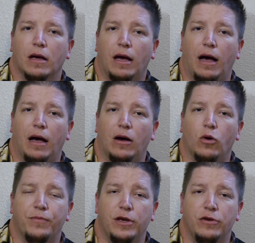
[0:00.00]
I
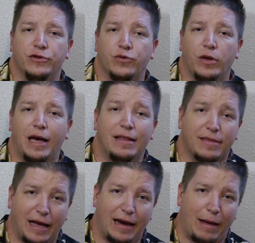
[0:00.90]
hope that you enjoy that.
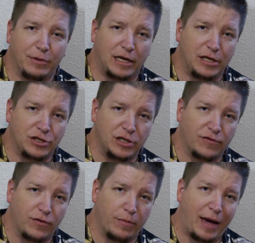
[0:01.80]
That application is
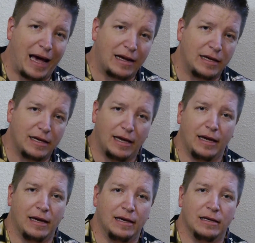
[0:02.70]
for the Mac,
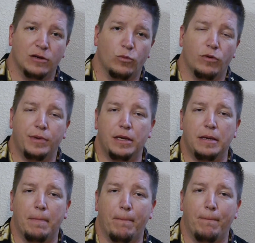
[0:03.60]
and we'll
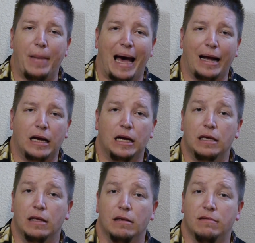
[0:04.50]
be back
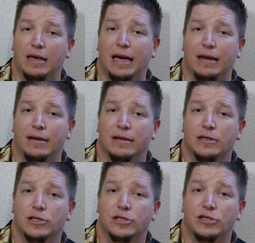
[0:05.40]

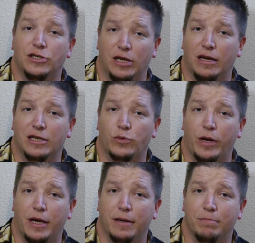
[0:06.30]
then. See you next
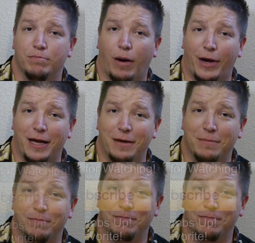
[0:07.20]
week. Bye-bye. Thank you